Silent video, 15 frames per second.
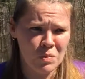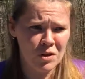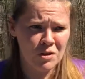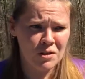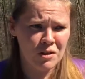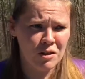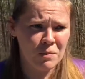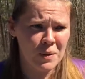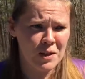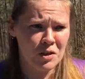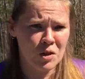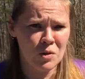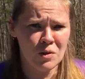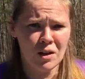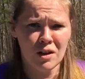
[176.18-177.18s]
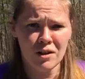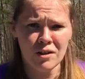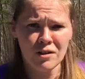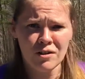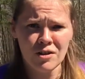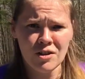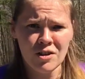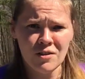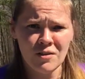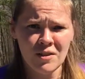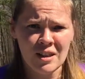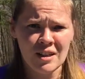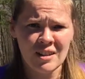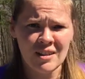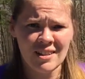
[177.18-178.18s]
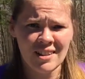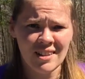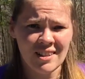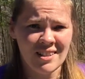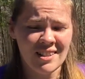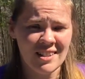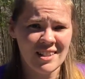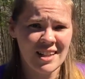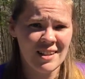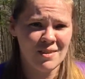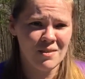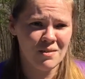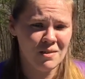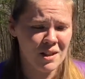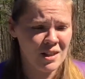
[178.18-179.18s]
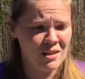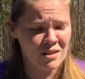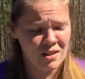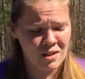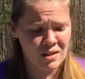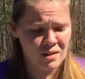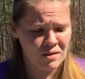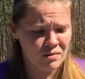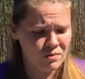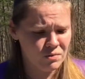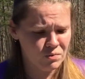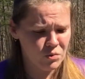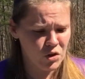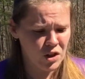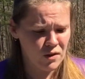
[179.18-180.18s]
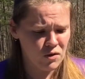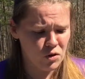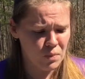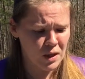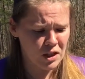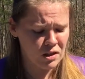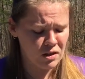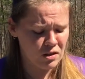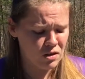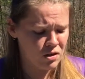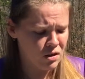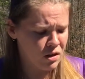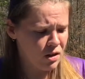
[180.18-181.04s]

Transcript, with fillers: are a little bit too large to fit into safe, into safe spaces,